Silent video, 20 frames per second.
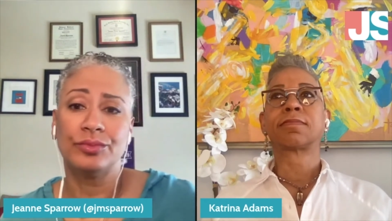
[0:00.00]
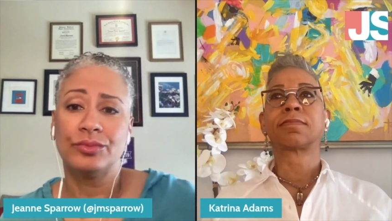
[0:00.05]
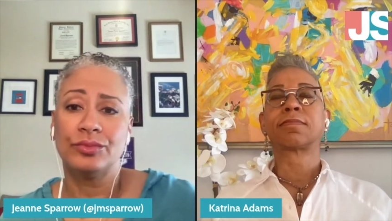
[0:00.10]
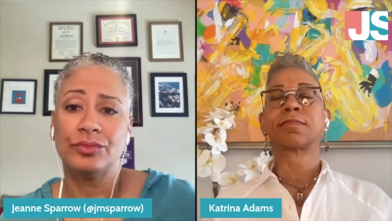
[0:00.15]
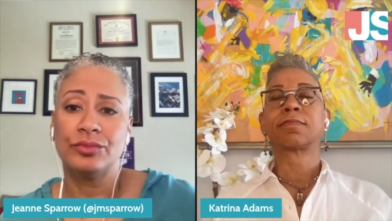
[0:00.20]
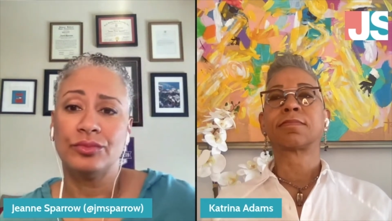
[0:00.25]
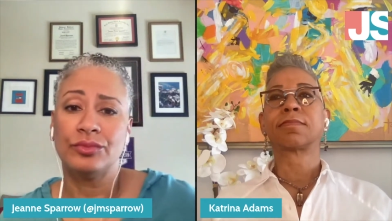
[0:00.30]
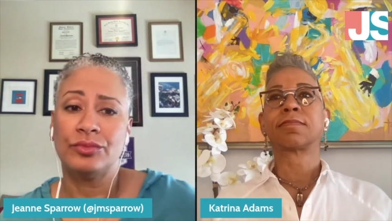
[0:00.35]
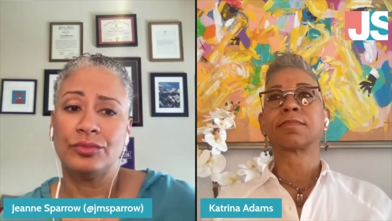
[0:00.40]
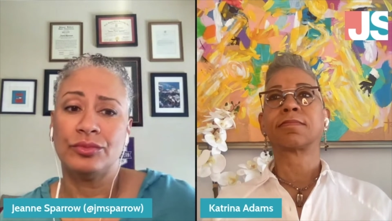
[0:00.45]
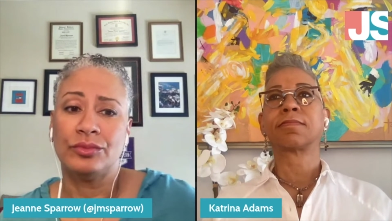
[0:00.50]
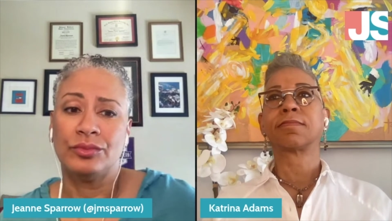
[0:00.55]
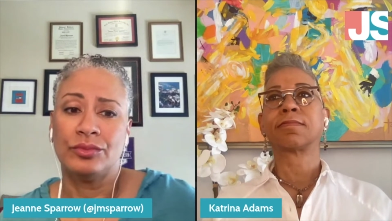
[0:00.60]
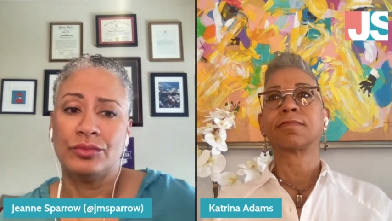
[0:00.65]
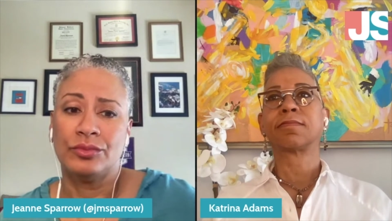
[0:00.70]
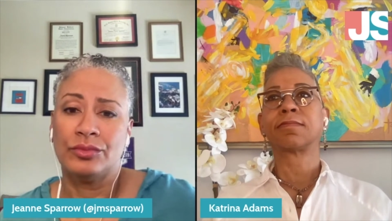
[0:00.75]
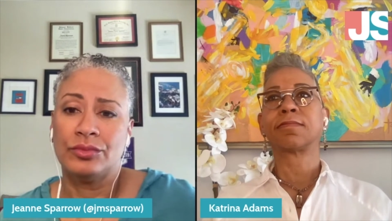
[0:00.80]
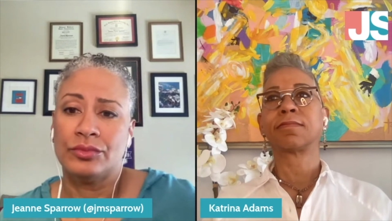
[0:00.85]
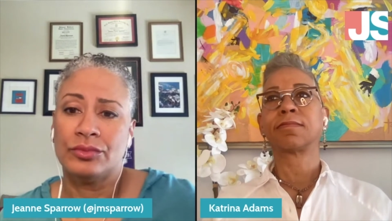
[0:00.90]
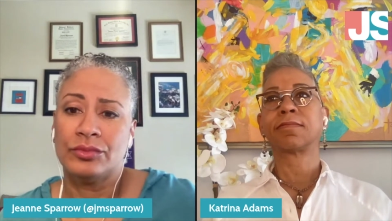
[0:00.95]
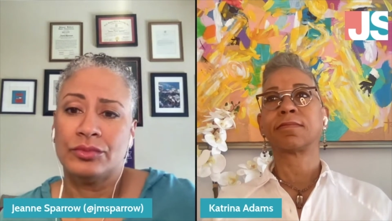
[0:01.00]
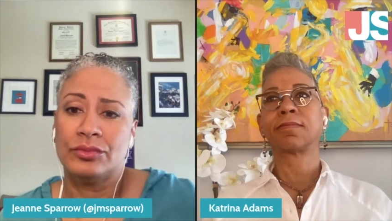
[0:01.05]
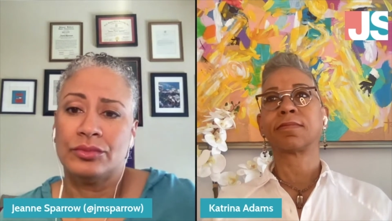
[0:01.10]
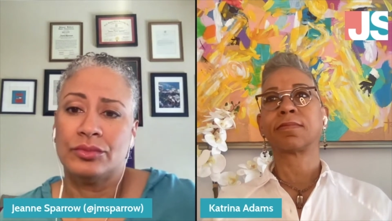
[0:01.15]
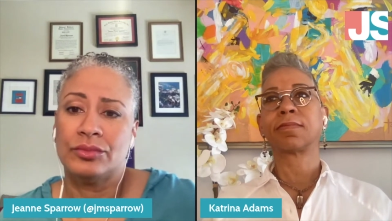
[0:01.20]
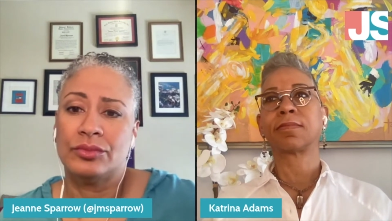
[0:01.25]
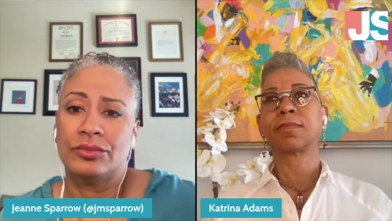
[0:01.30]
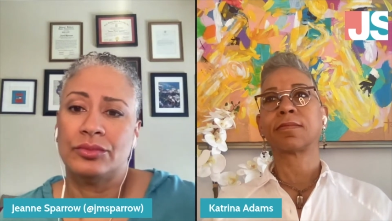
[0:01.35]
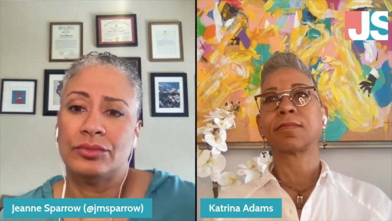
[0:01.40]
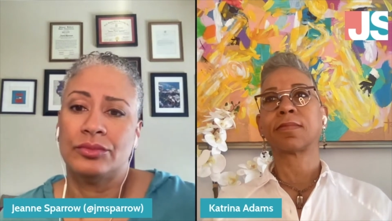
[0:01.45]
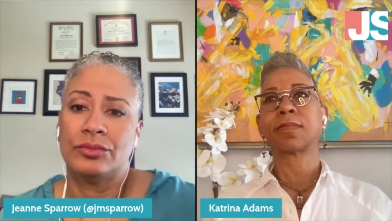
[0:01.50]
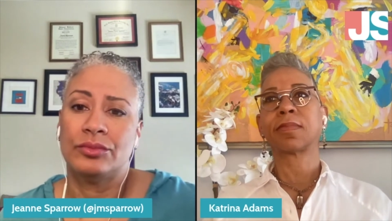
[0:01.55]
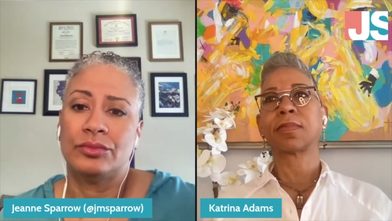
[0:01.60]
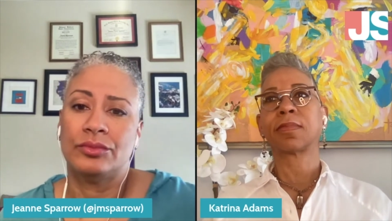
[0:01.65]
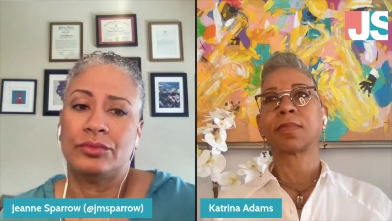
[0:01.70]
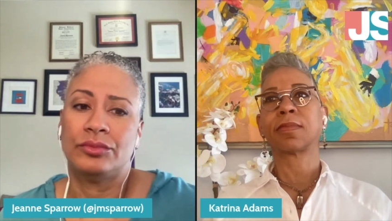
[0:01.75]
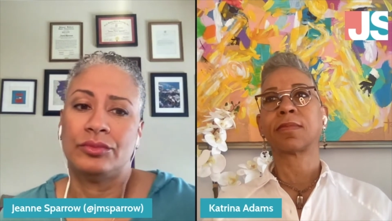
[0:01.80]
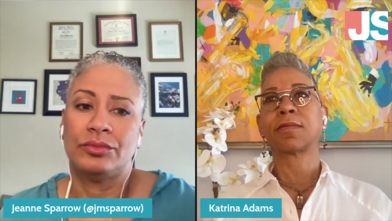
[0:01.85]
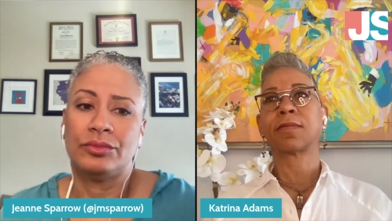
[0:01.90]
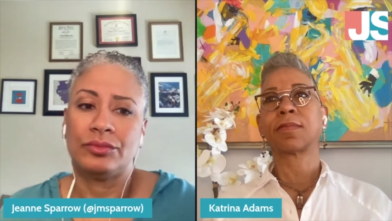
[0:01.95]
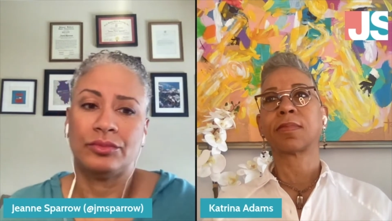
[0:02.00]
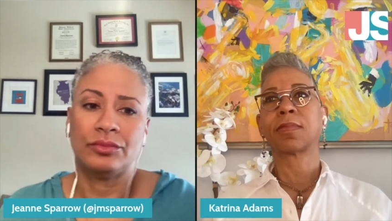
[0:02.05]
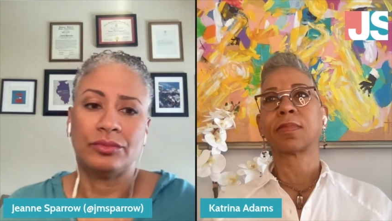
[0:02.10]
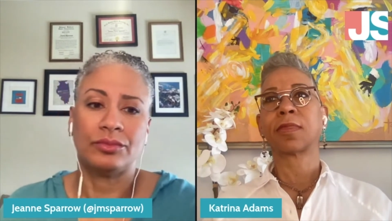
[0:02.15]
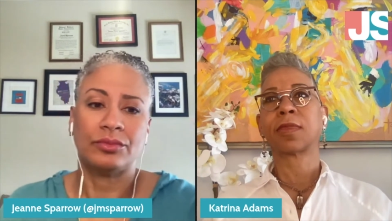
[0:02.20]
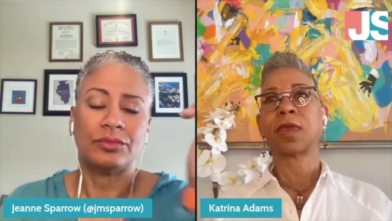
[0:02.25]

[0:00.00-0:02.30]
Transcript: (silence)